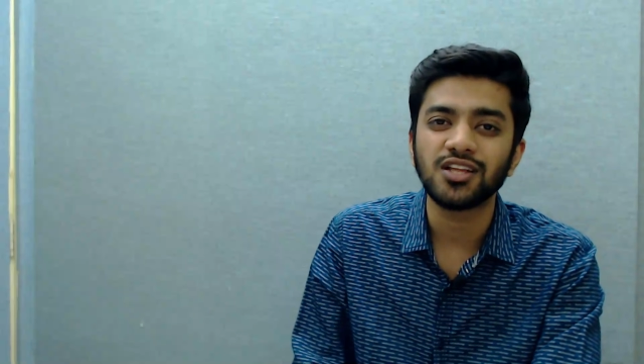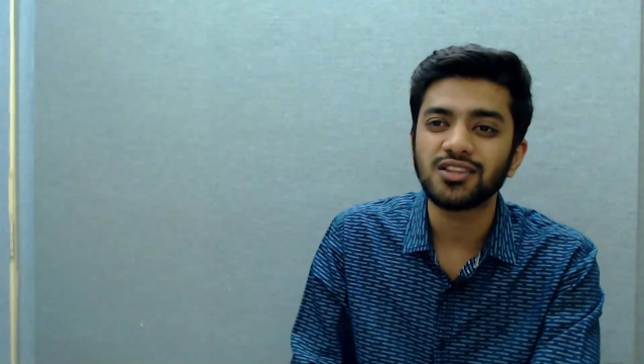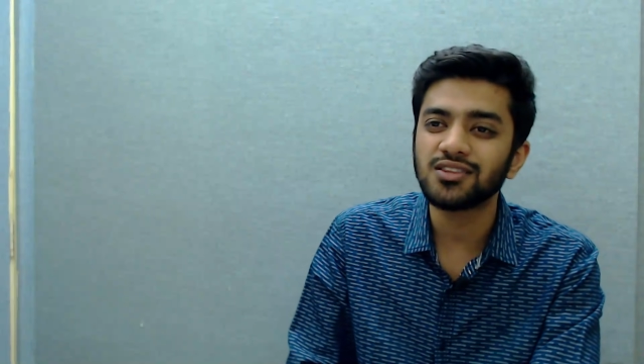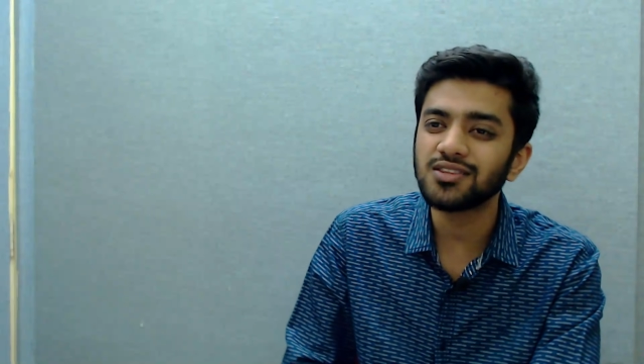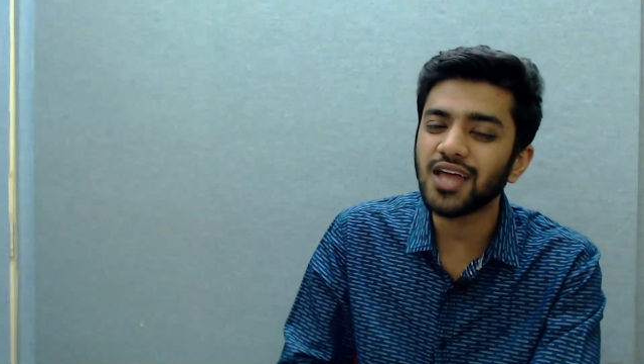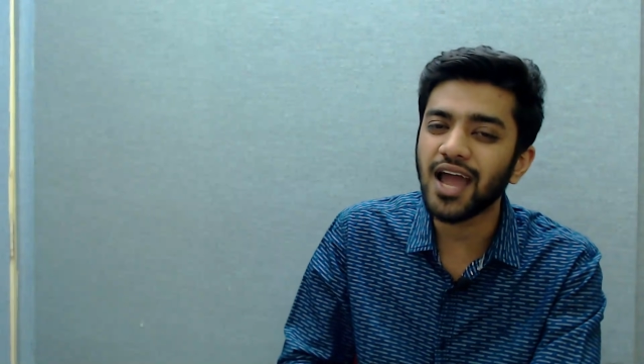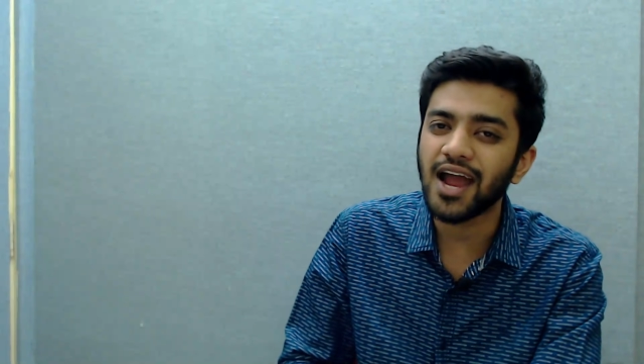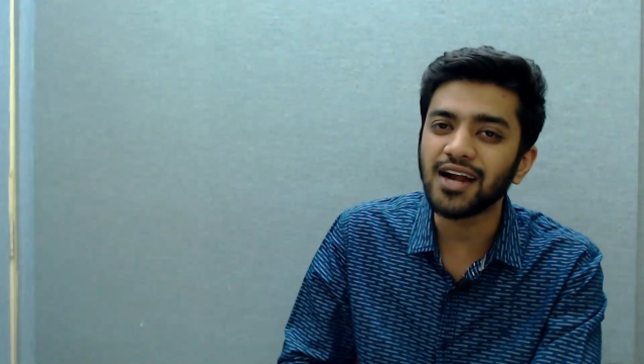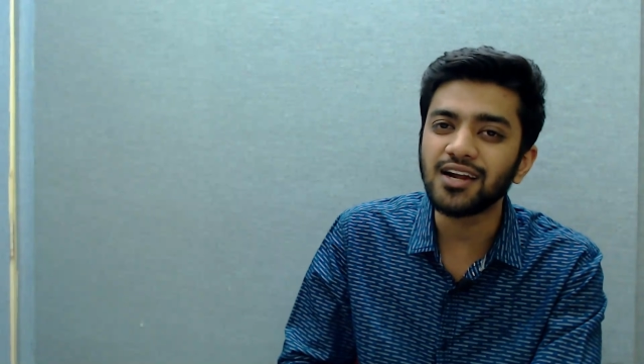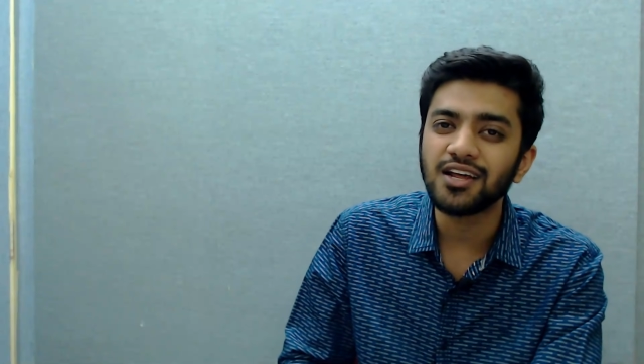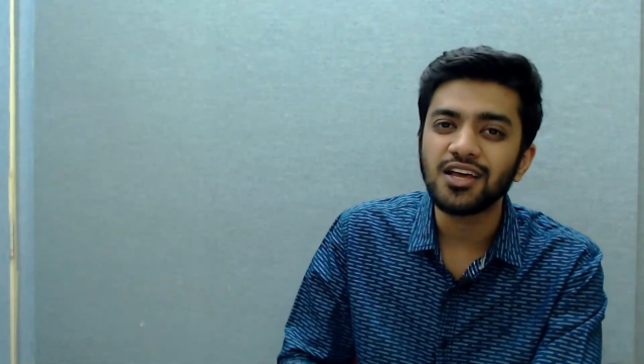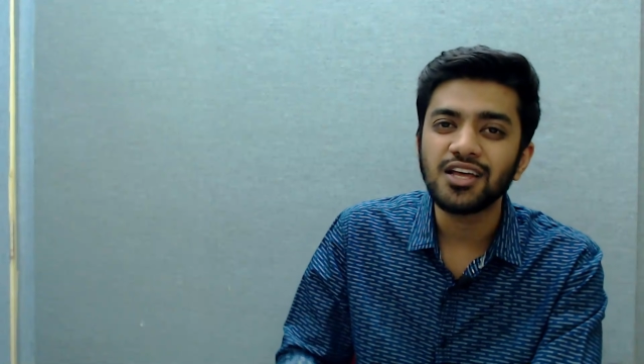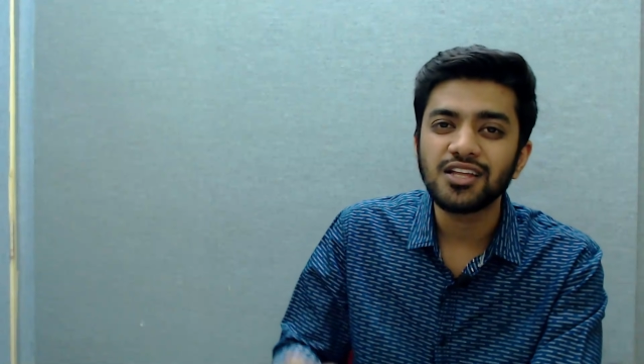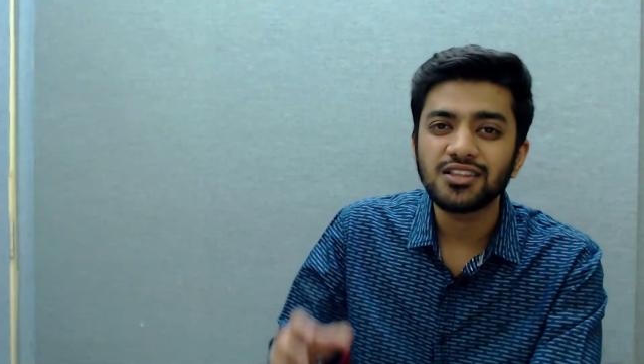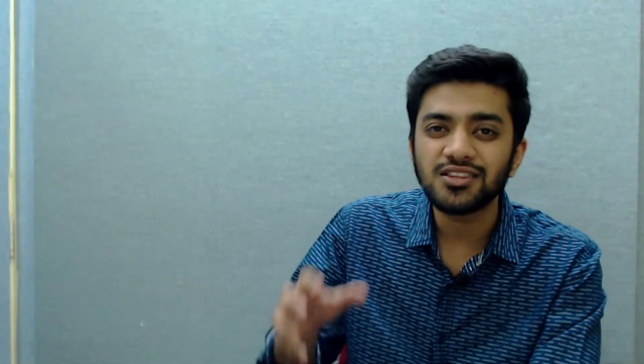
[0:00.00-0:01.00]
that
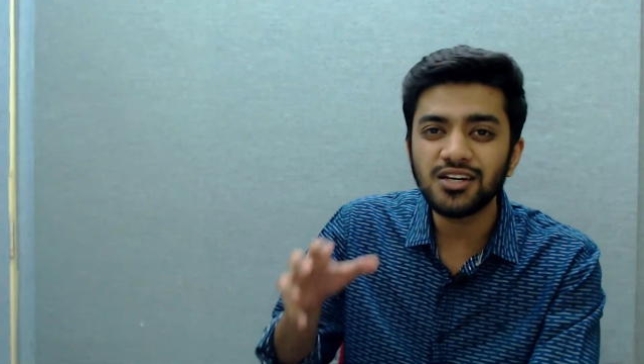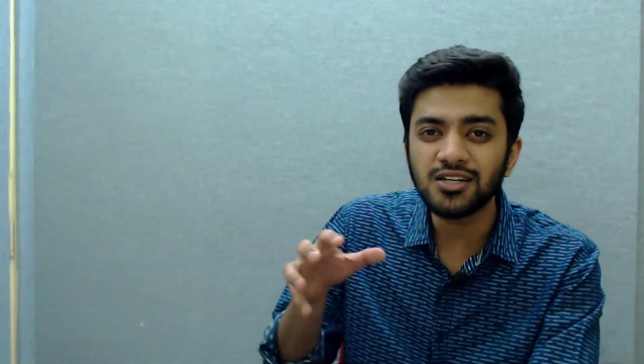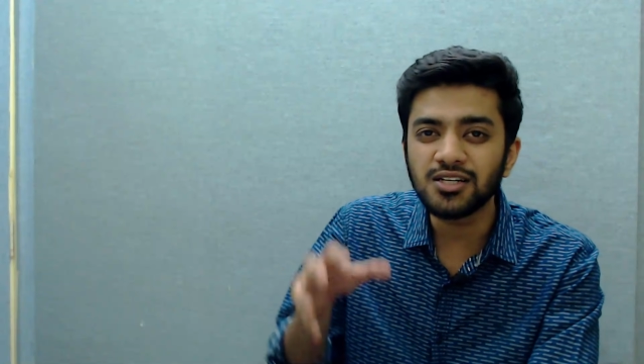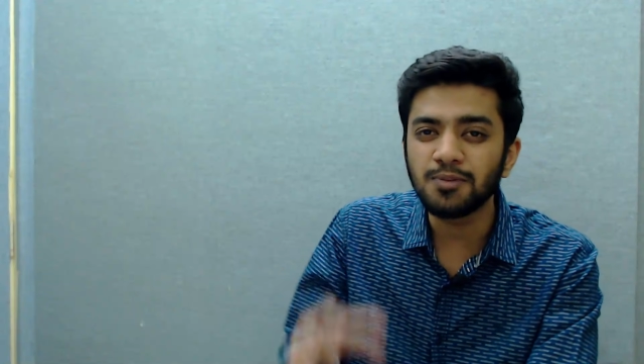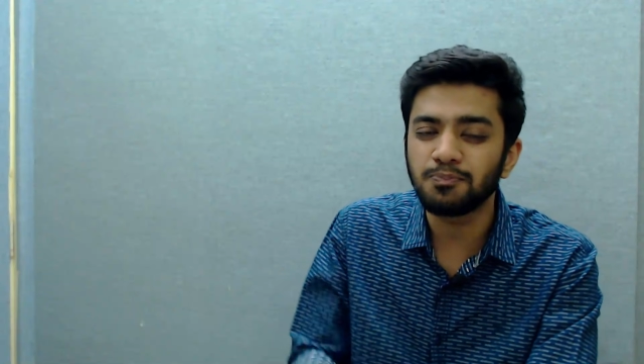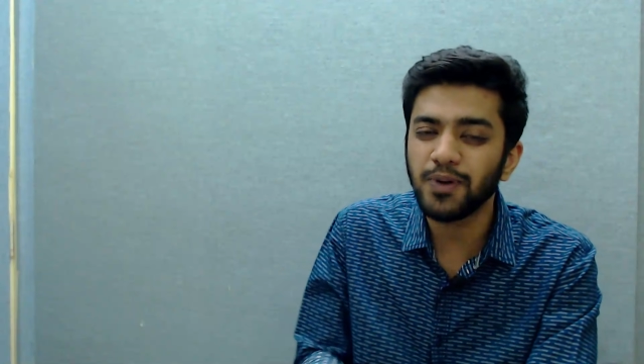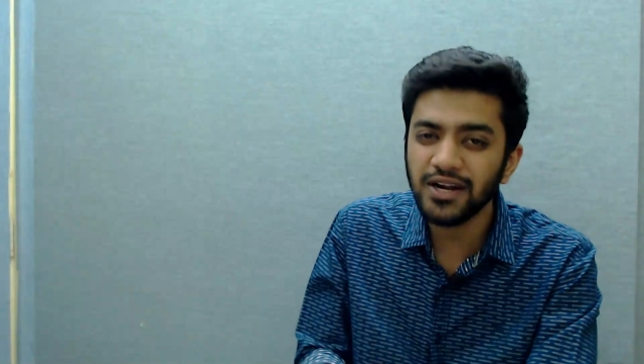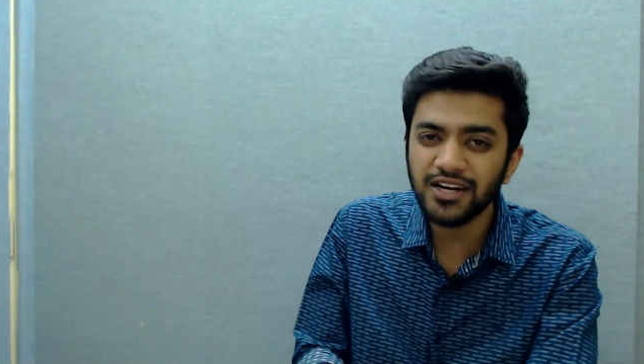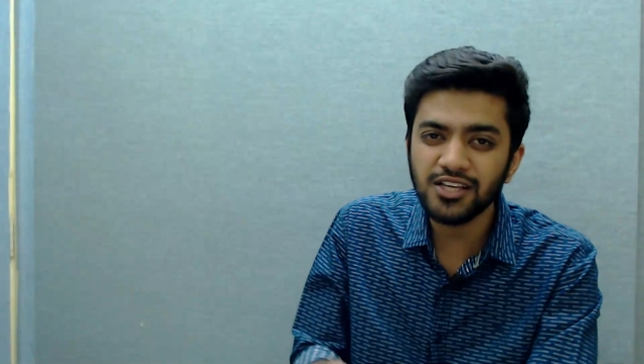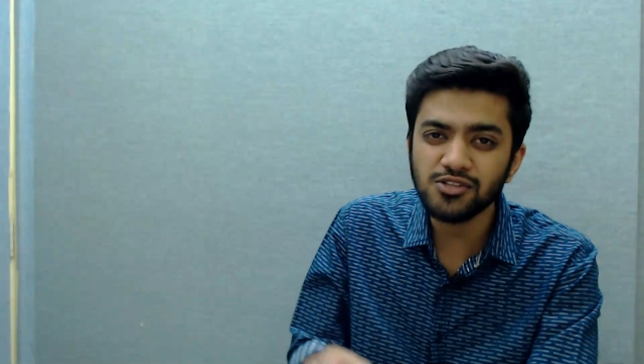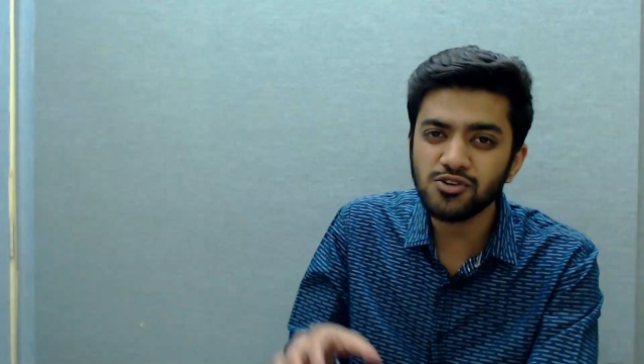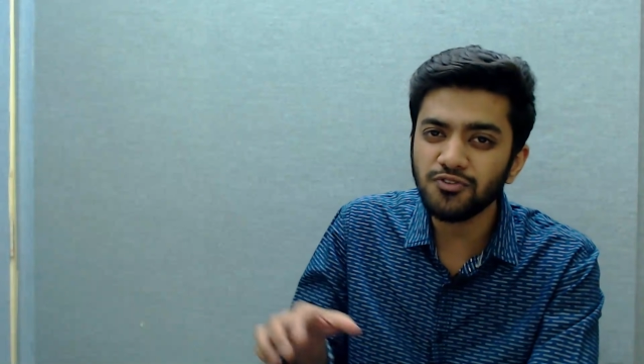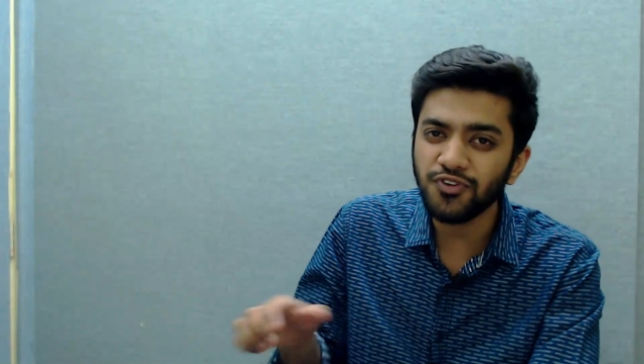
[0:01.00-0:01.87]
the dependence of